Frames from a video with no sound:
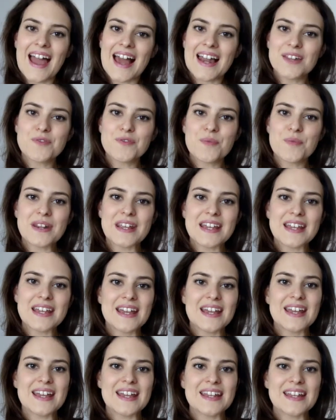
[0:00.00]
Hello
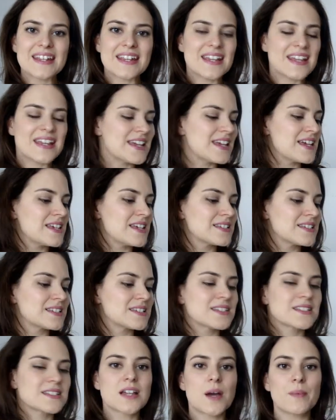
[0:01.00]
everybody, it
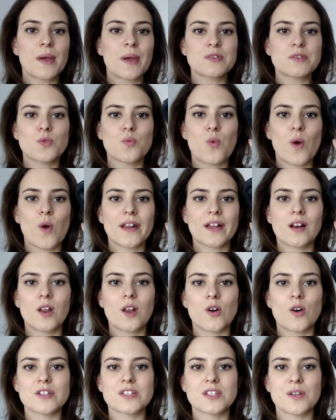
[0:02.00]
is coming up to 1
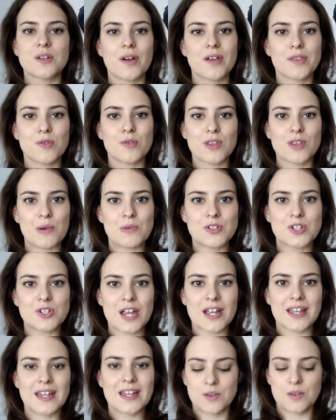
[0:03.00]
o'clock, so I thought that I would
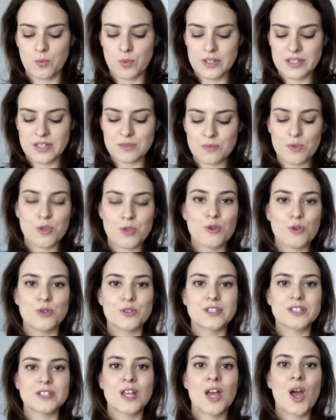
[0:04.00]
check in with some
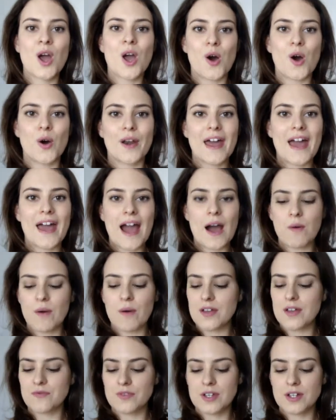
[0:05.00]
thoughts on how
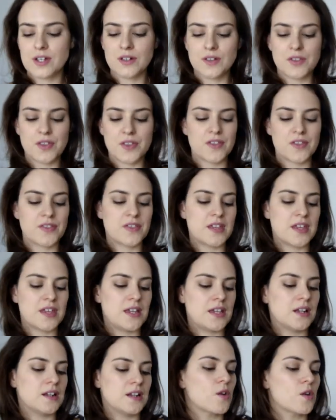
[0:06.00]
I feel that
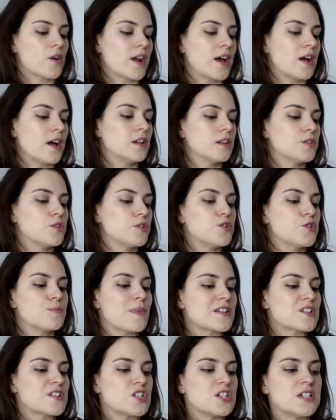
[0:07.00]
the L'Oreal Nude
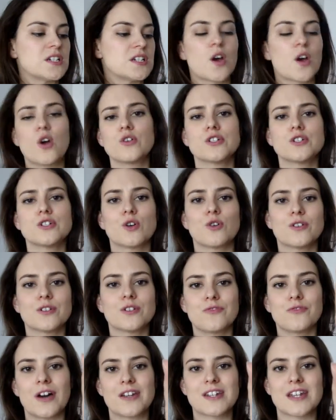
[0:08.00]
Magique Eau de
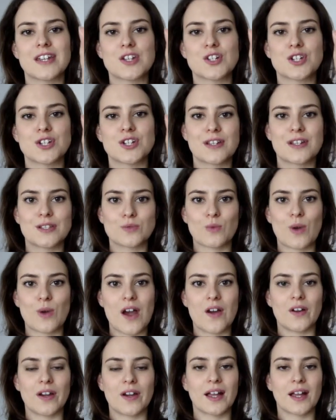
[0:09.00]
Teint foundation is
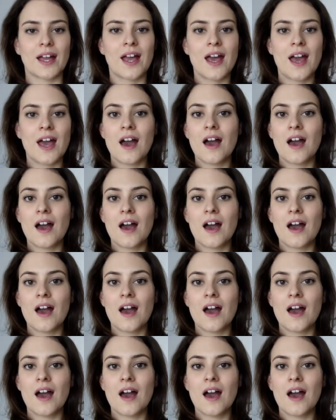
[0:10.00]
wearing.